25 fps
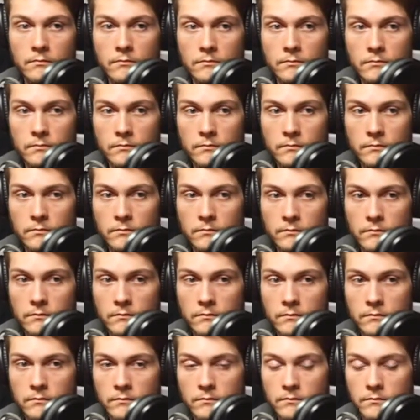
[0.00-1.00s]

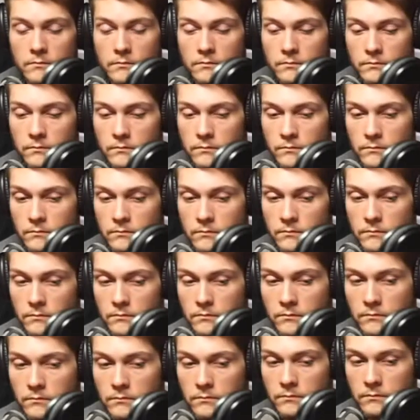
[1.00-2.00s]

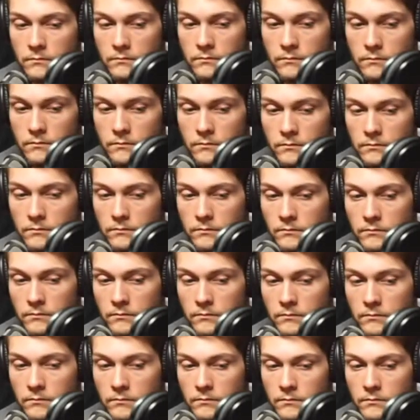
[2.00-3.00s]

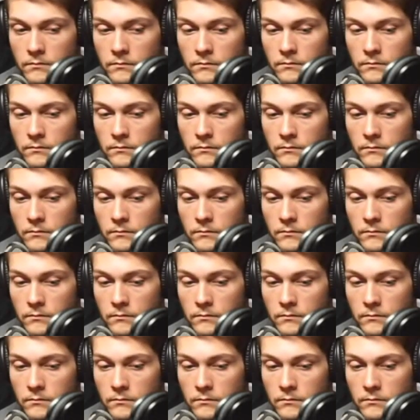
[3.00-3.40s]
(not speaking)